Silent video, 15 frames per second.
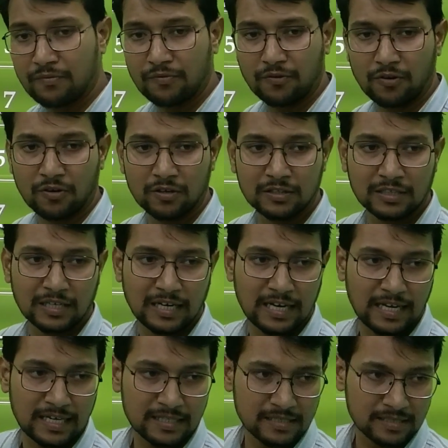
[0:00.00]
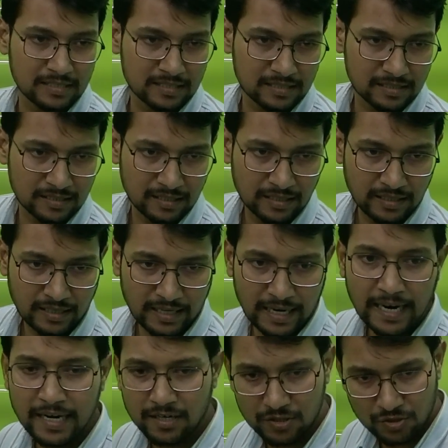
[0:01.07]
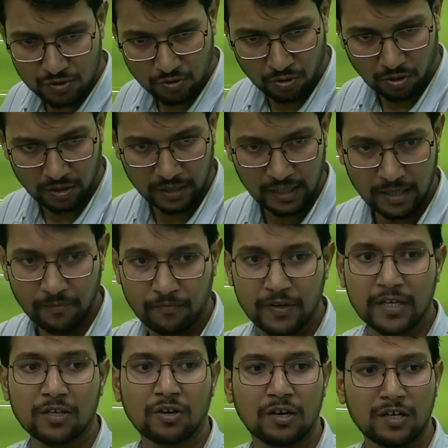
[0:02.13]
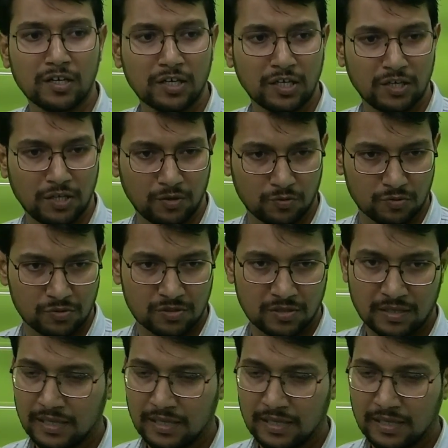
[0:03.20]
fourth class, and so on. If it continues,